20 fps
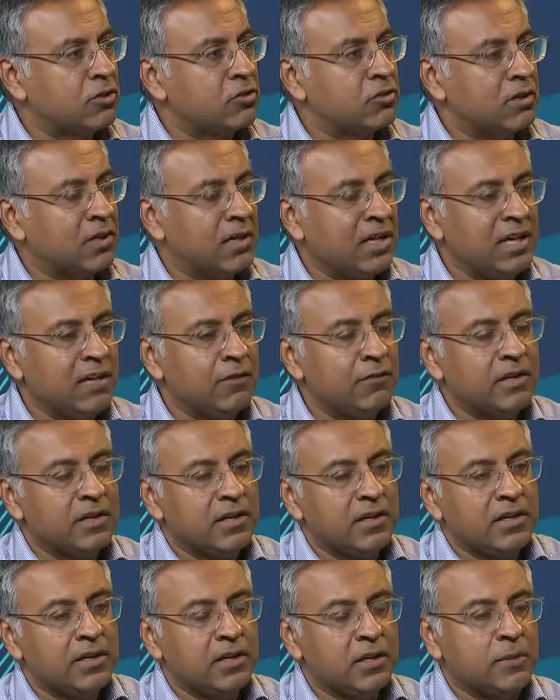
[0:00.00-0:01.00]
I have
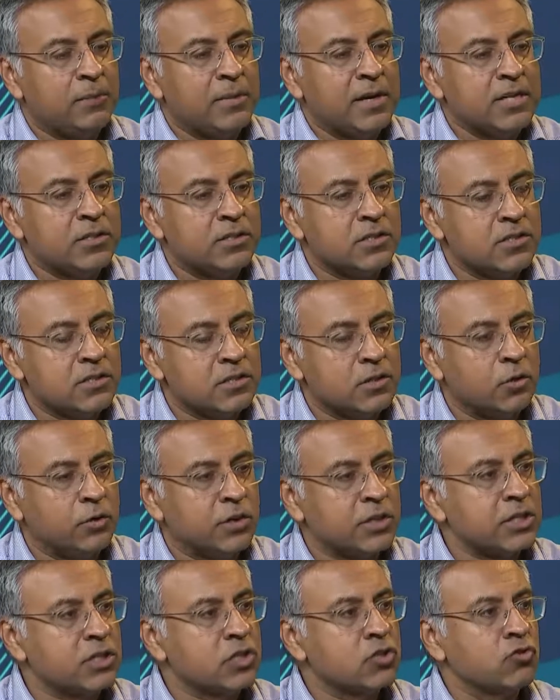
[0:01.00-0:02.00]
patients who are
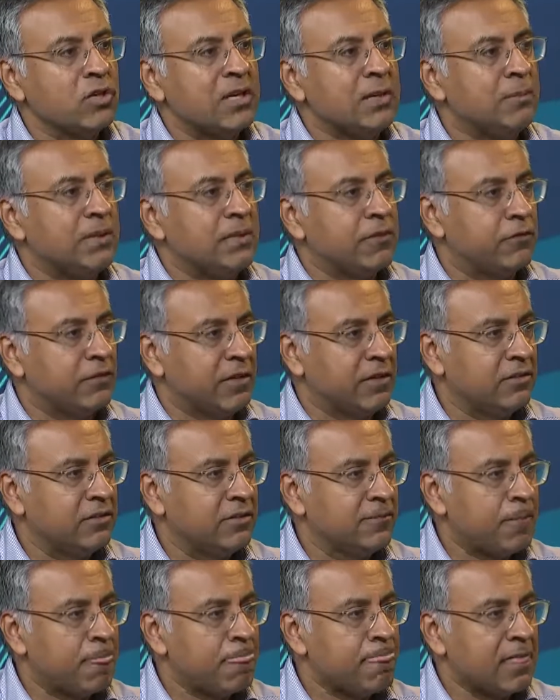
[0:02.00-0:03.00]
extremely fit,
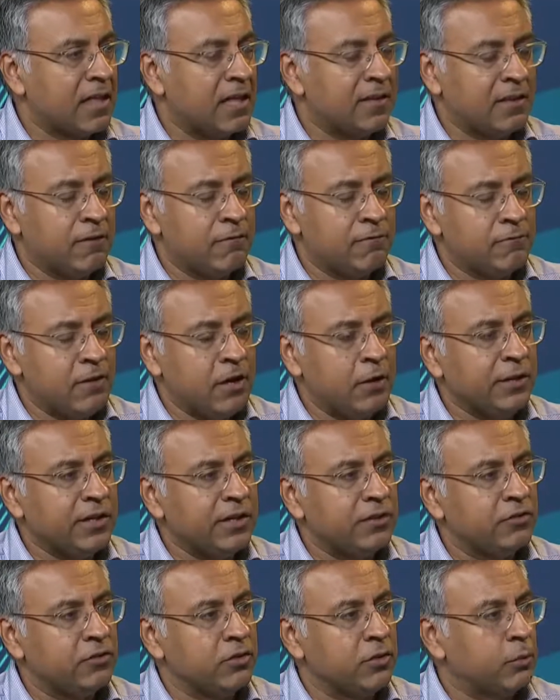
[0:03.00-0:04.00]
and they're very
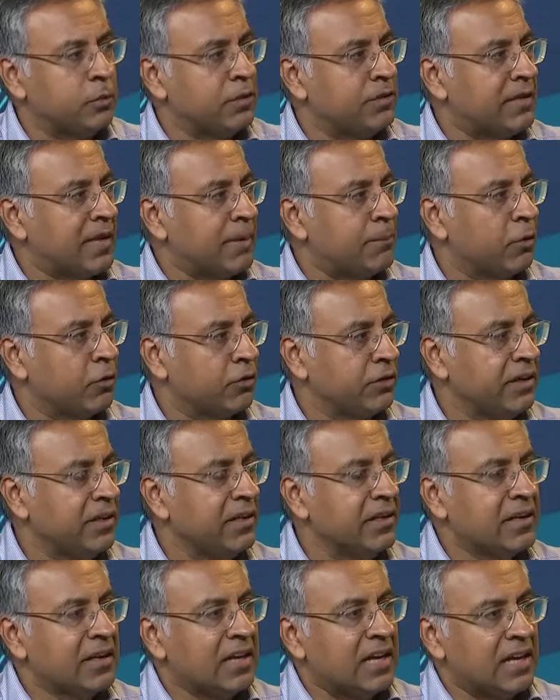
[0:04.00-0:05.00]
in tune with their body,
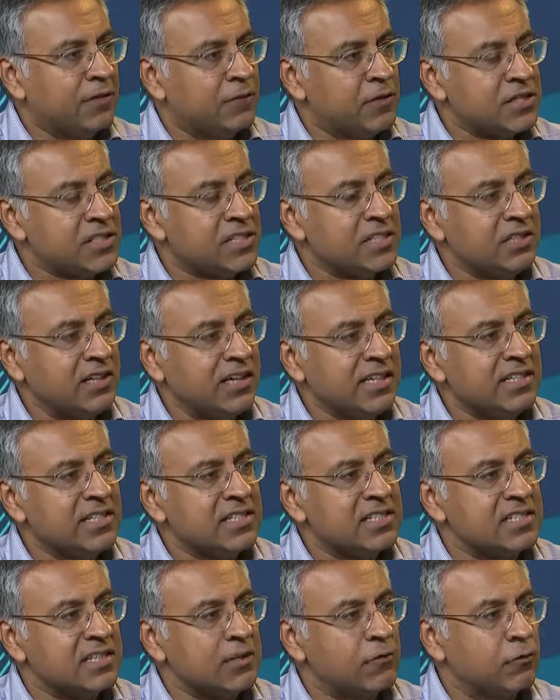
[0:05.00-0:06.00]
and the
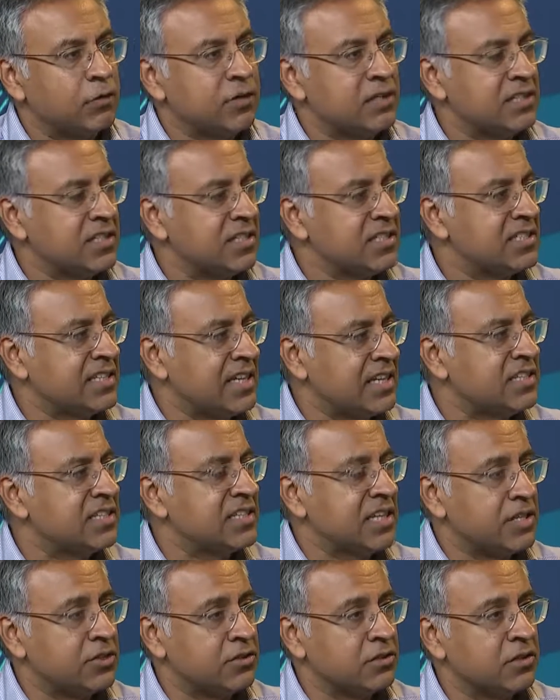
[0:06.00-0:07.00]
slightest difference in
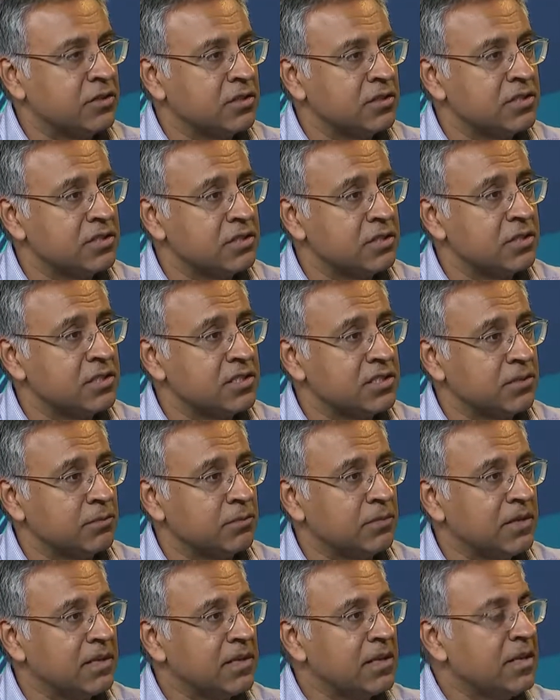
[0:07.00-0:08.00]
sensation concerns them.
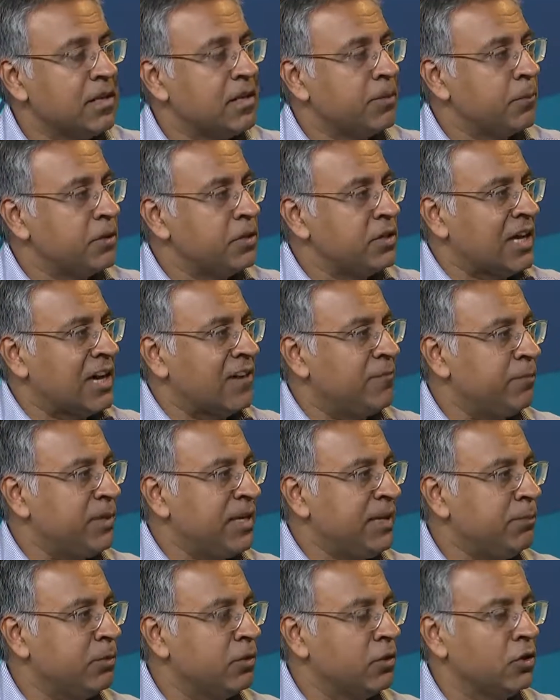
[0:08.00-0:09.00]
But you have
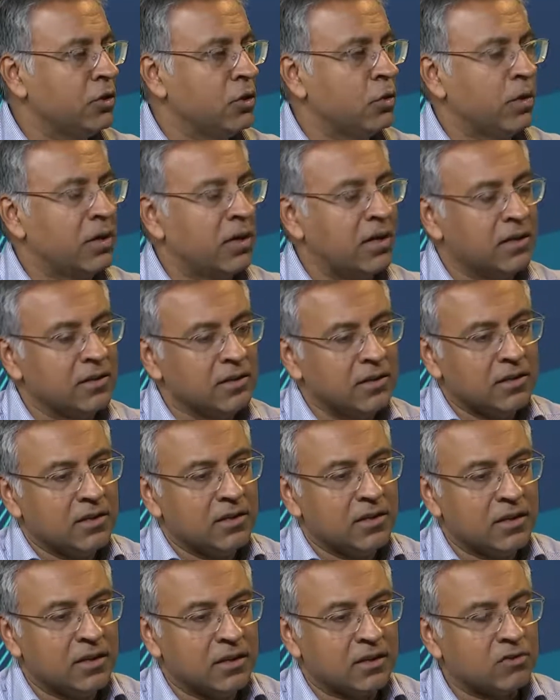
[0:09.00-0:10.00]
people who are
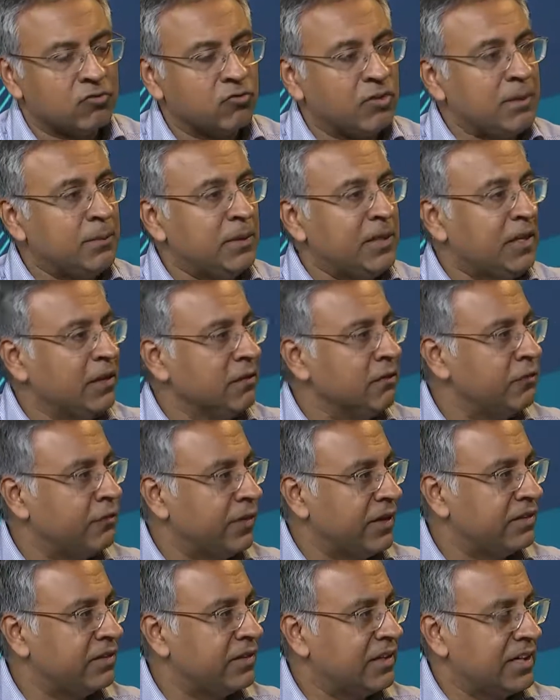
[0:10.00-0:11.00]
extremely
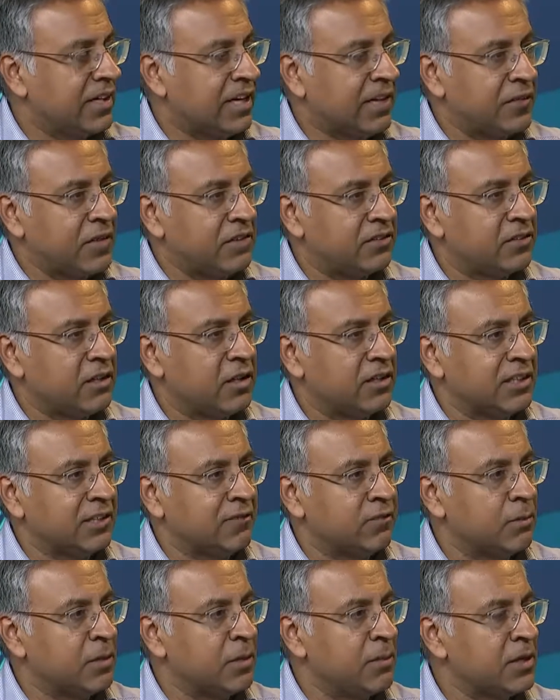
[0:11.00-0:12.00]
unfit and they're starting
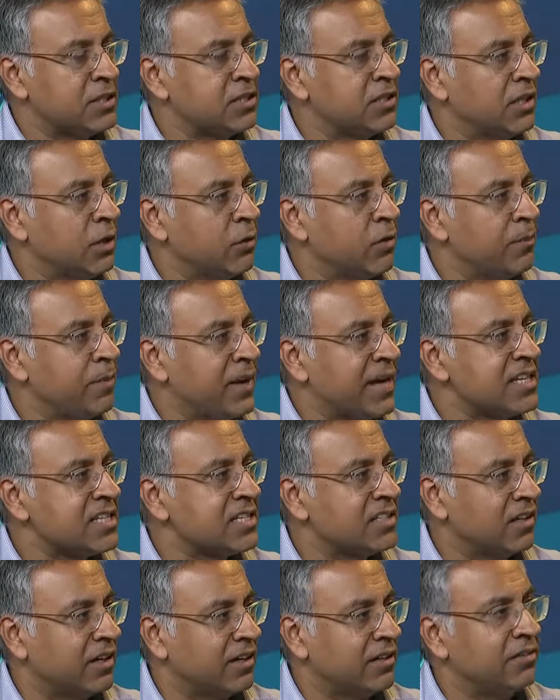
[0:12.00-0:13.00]
from a much lower
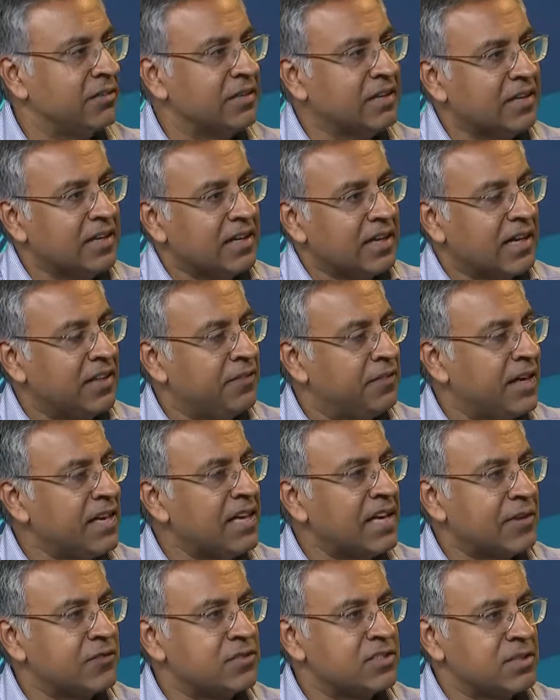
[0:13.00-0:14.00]
baseline, and they
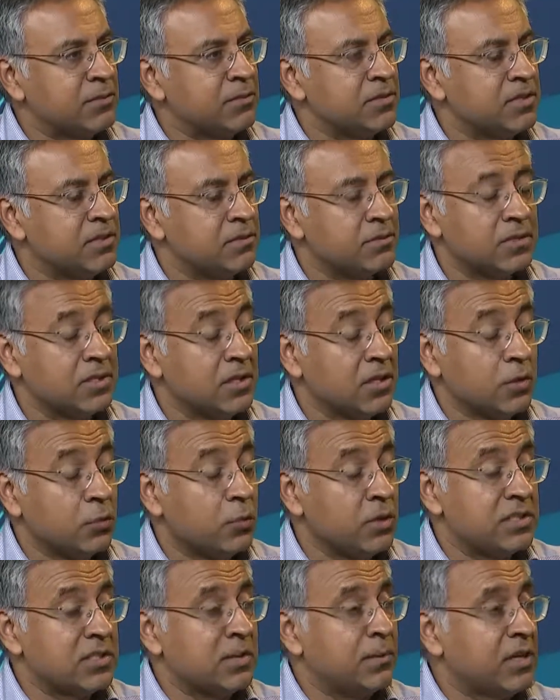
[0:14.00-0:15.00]
have symptoms
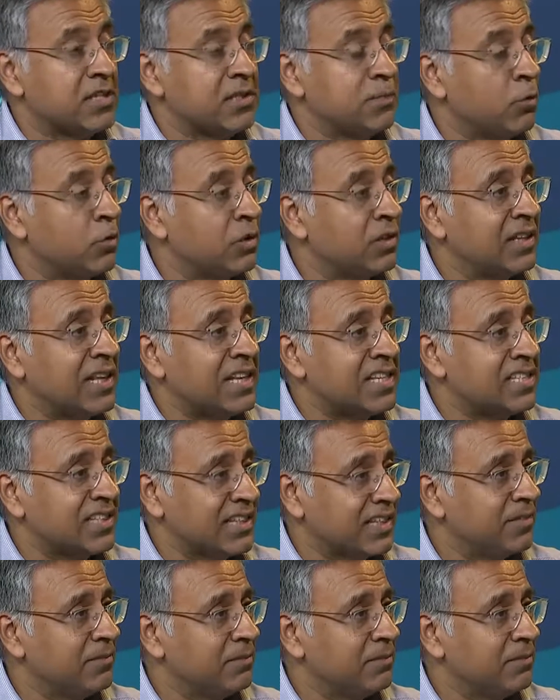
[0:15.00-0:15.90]
which are much more classic.